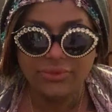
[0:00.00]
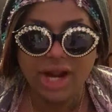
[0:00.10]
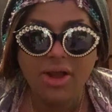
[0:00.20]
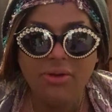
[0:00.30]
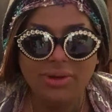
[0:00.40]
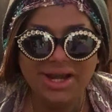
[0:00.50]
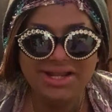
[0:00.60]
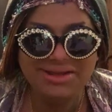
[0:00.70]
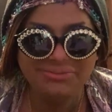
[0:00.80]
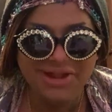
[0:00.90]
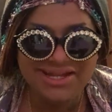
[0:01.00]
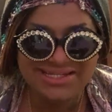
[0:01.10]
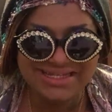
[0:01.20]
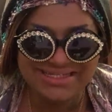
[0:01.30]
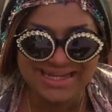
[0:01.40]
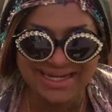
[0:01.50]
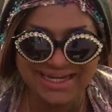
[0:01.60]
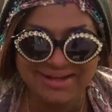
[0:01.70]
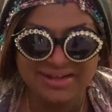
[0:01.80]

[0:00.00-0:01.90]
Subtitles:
Oh, what is it, Sunny?